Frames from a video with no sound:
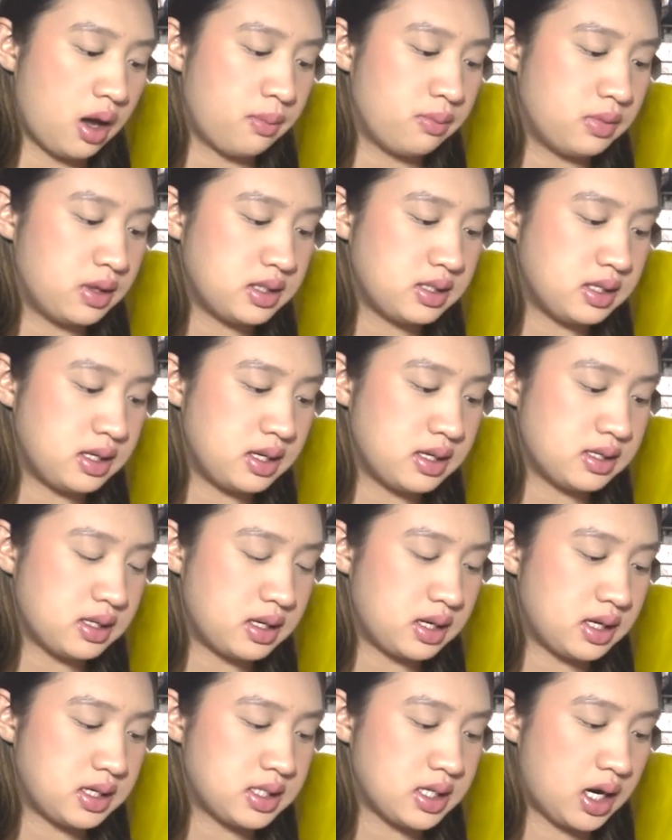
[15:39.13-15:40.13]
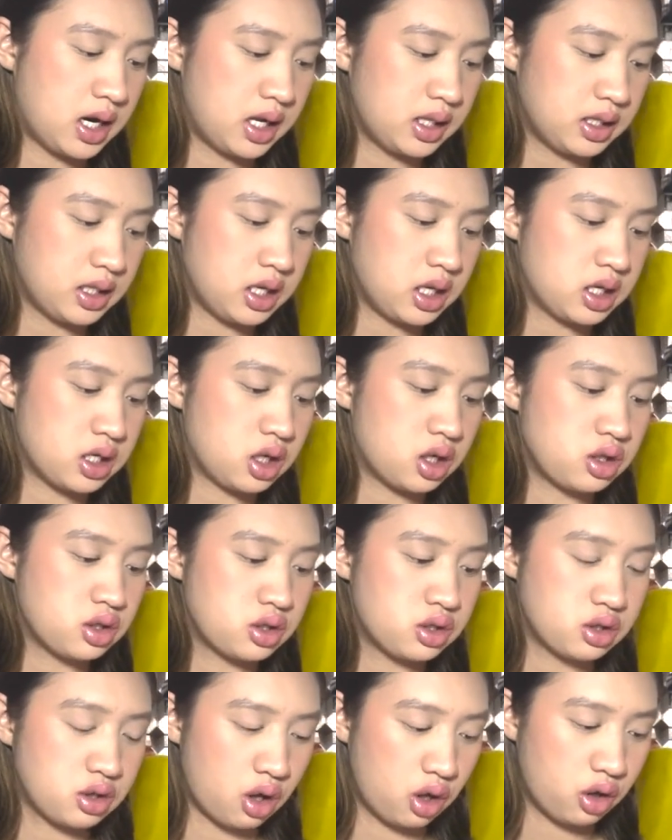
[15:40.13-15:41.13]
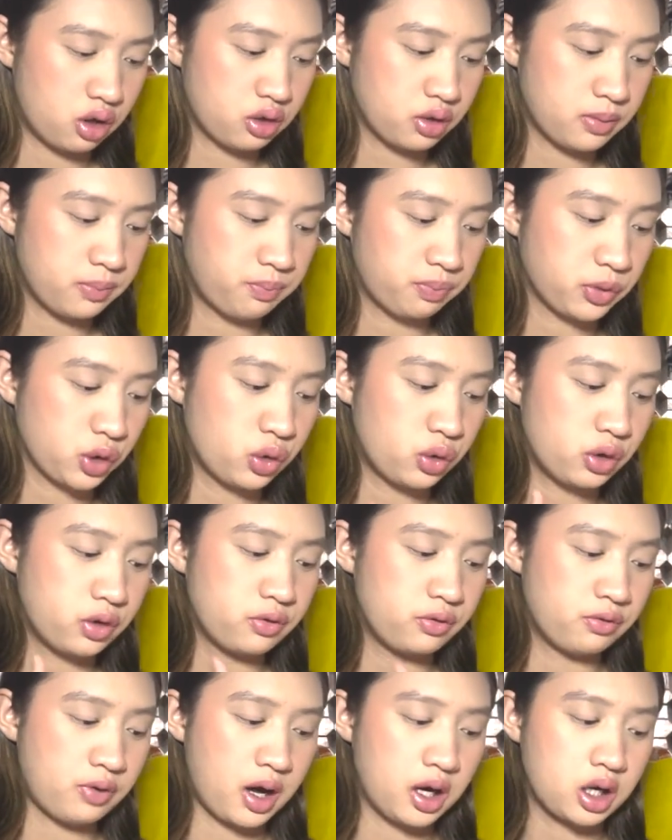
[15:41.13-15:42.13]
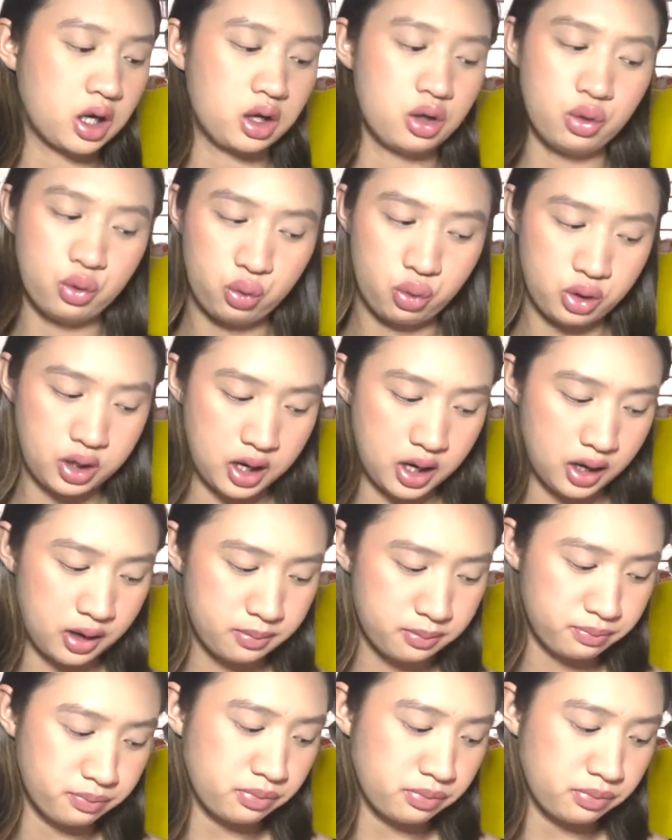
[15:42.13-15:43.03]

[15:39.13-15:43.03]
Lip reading: This is an Italian song called Vagabonda.